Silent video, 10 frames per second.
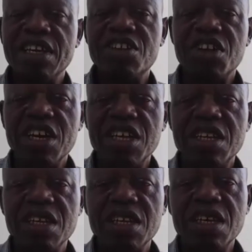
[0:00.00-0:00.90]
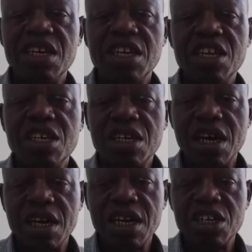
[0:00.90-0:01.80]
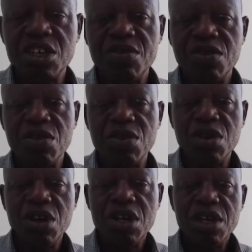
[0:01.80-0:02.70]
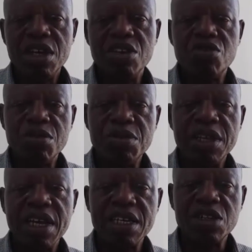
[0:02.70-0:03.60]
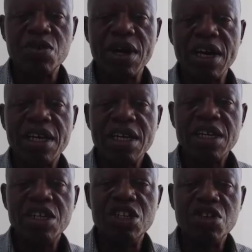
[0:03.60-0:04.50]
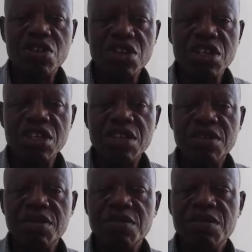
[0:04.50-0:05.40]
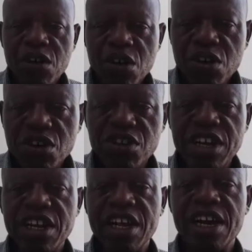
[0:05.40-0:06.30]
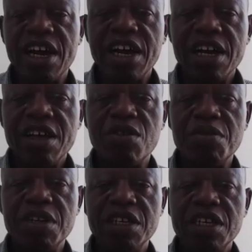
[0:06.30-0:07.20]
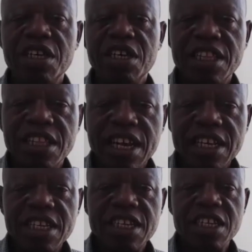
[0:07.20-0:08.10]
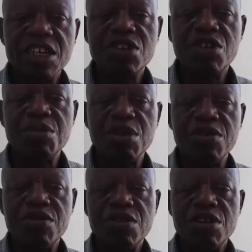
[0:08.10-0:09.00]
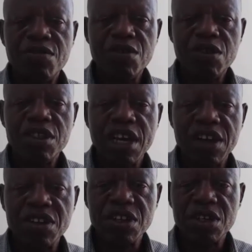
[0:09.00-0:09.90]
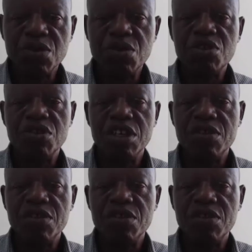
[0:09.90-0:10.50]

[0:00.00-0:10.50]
in tracking the cash inflow, it will be that you are deducting 400 naira from the net income of 4,000, which will